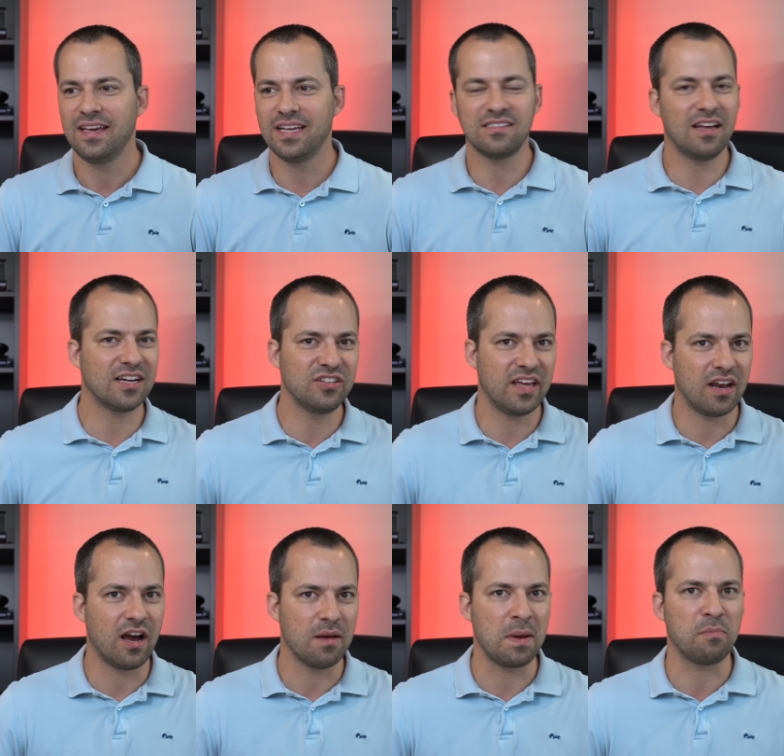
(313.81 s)
it's not actually that
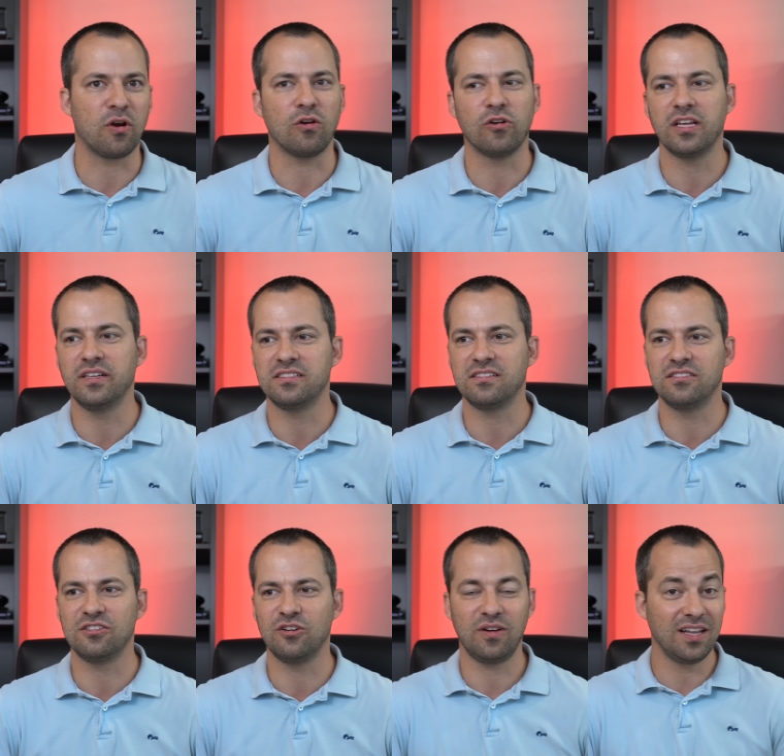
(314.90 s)
high on my priority list. And
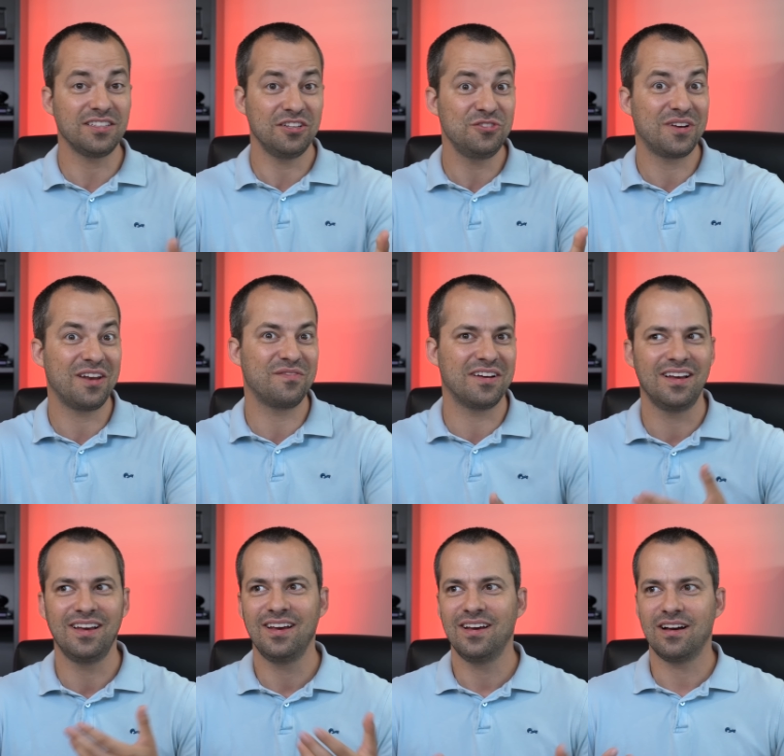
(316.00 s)
so I'd like to do kind of a,
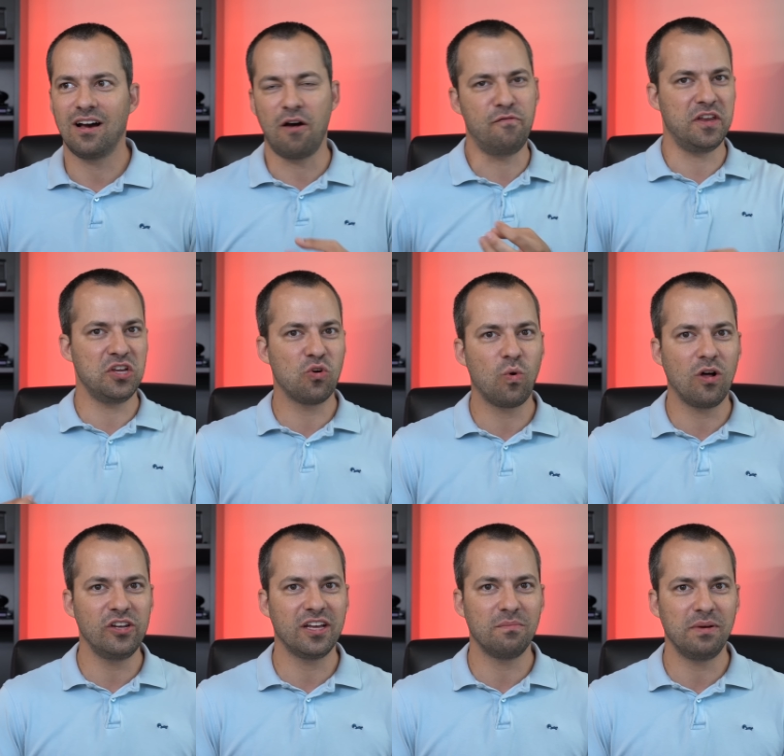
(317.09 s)
a video
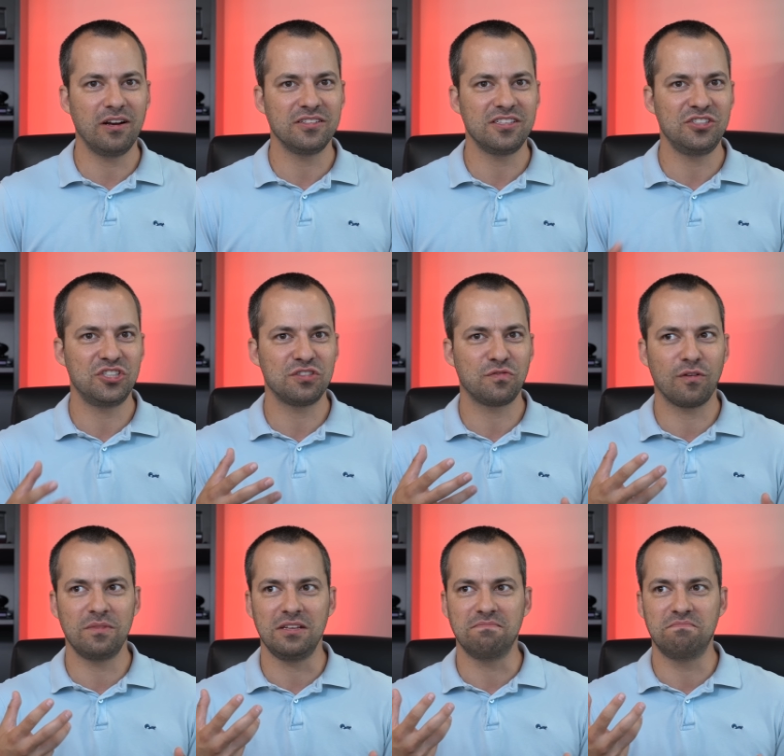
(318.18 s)
quality comparison just
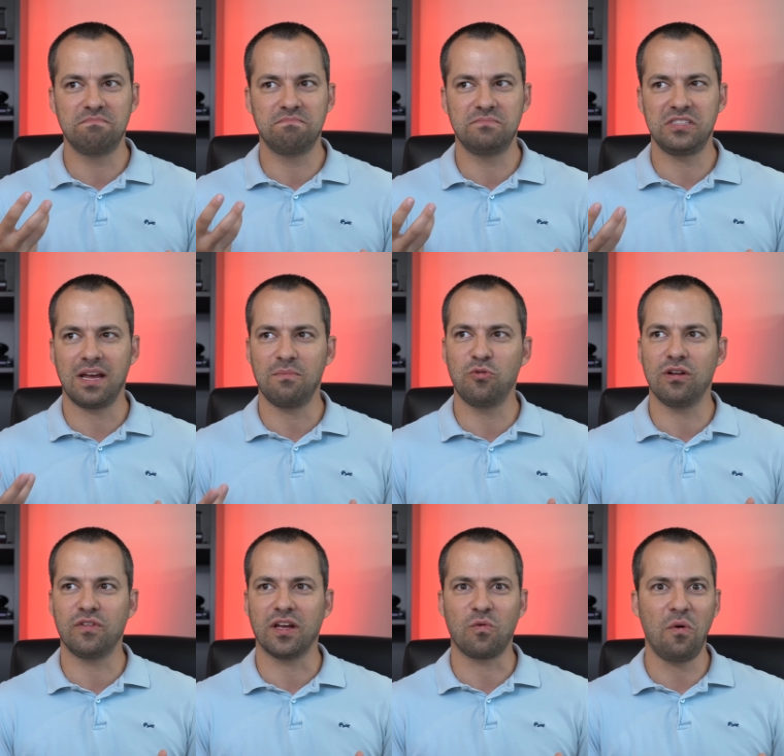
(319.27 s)
from the standpoint
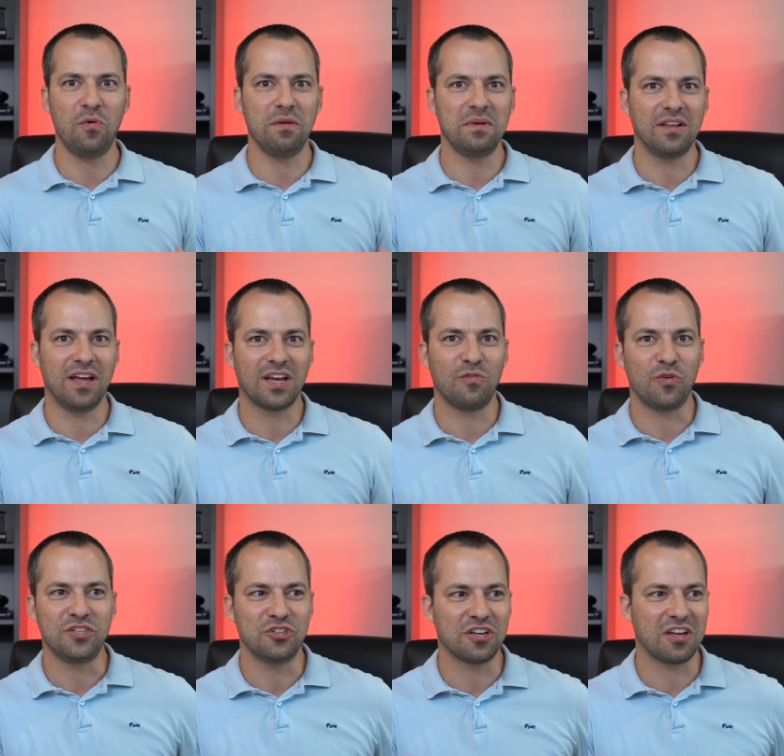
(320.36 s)
of like what would it be like if we
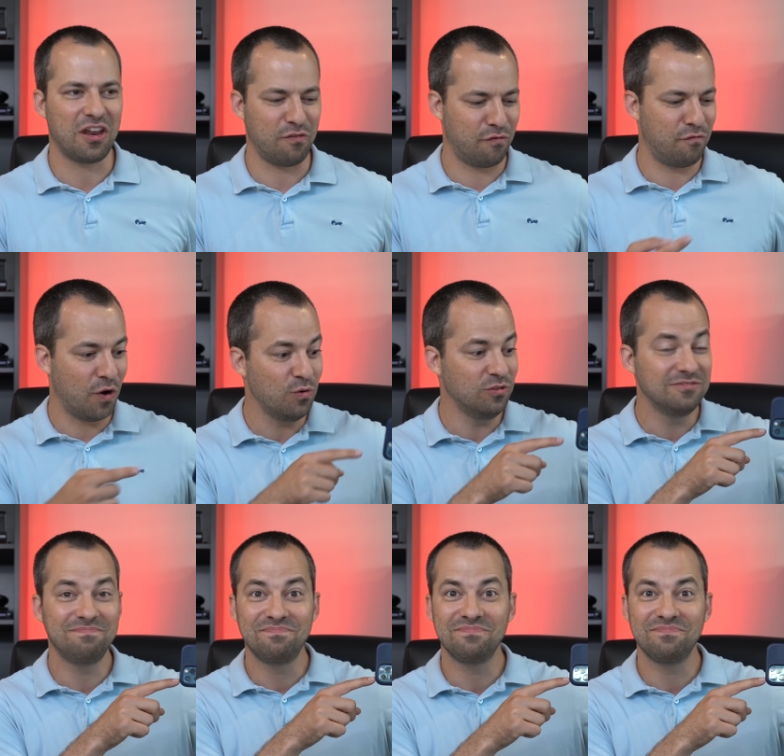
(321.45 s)
took kind of phone